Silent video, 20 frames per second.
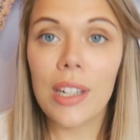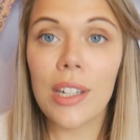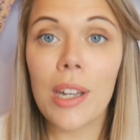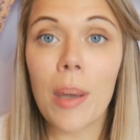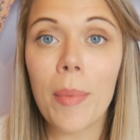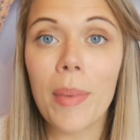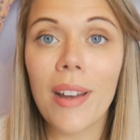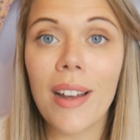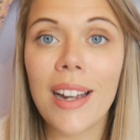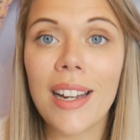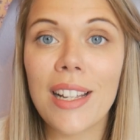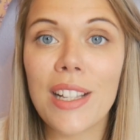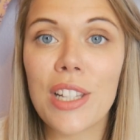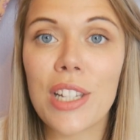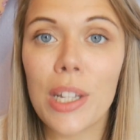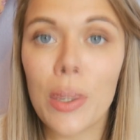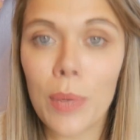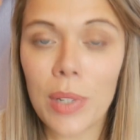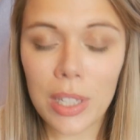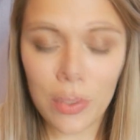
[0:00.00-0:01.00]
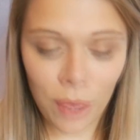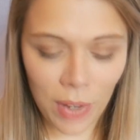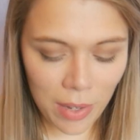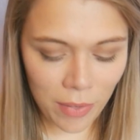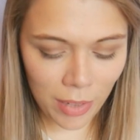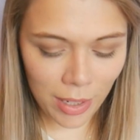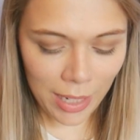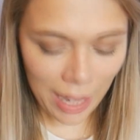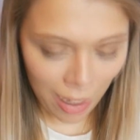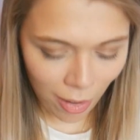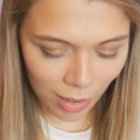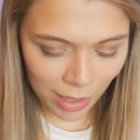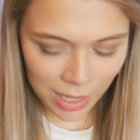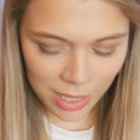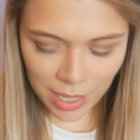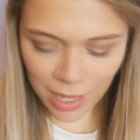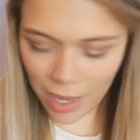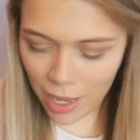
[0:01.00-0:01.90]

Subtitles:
Number 9 is newest favourite character.